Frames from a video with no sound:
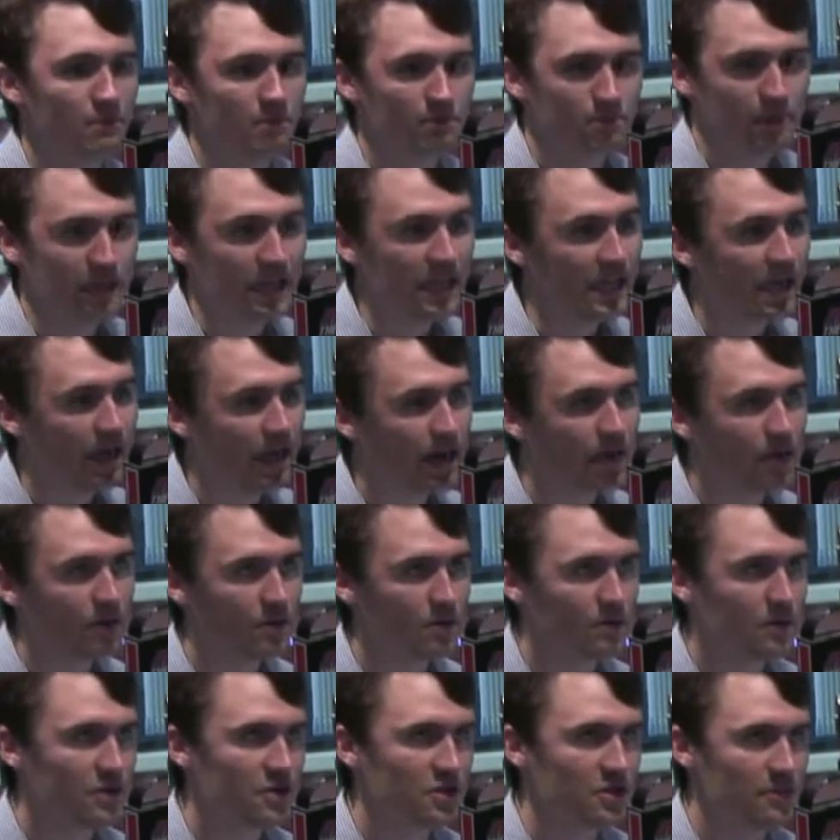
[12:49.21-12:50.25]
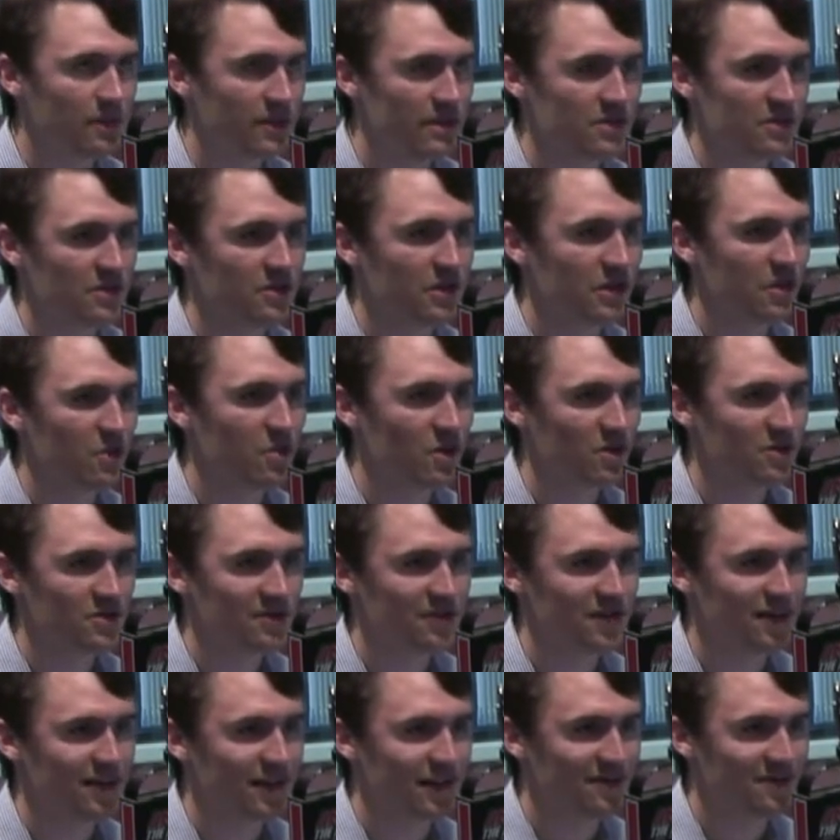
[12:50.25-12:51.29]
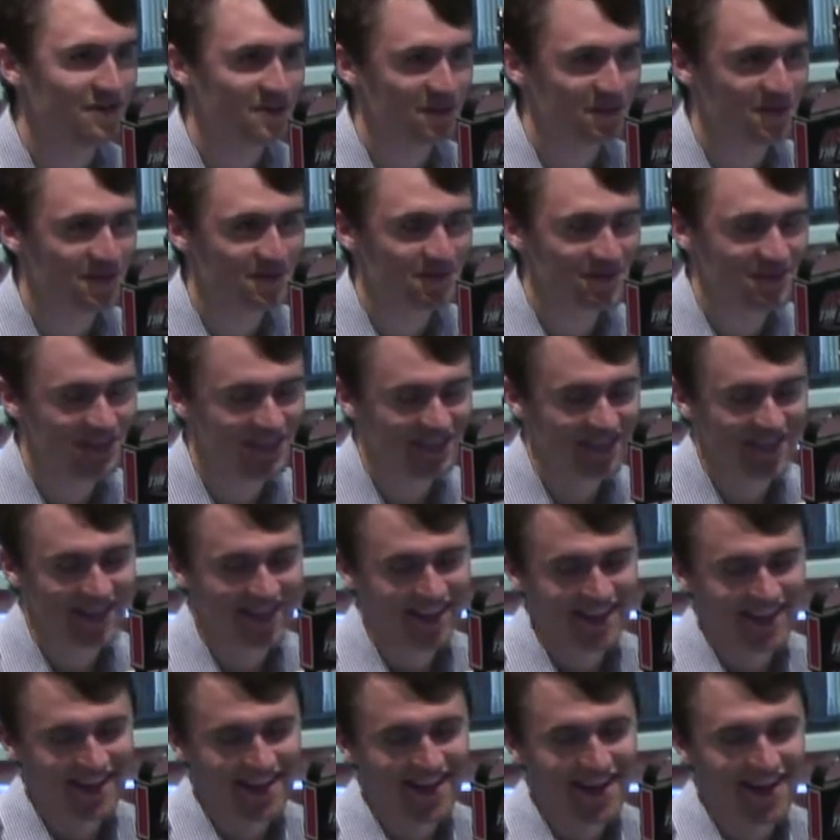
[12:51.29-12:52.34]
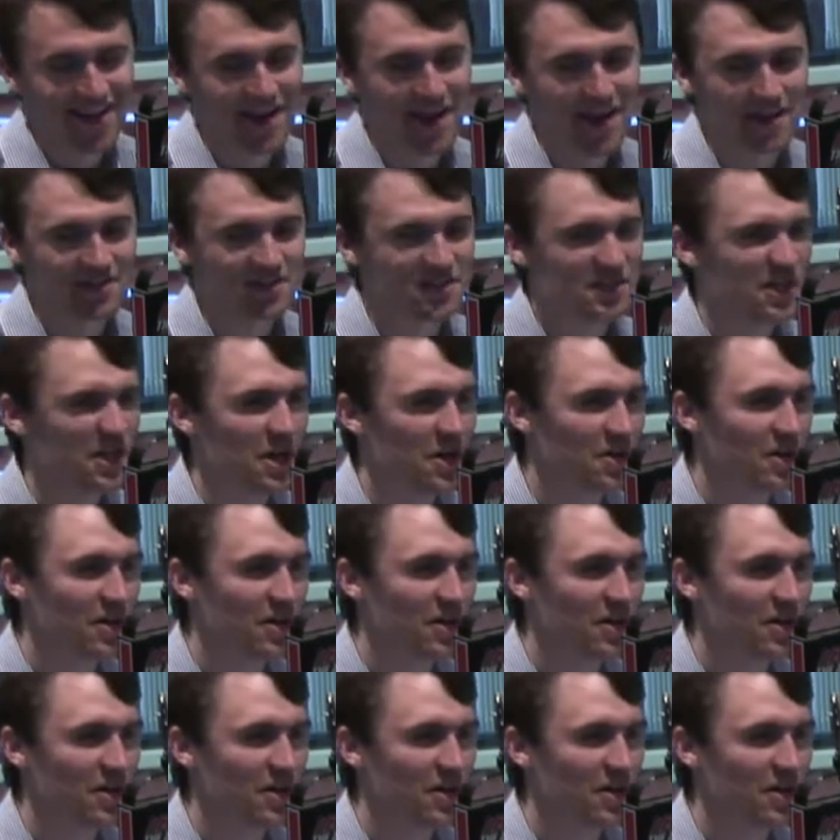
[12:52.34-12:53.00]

PETA, which amazingly works with the left, Sierra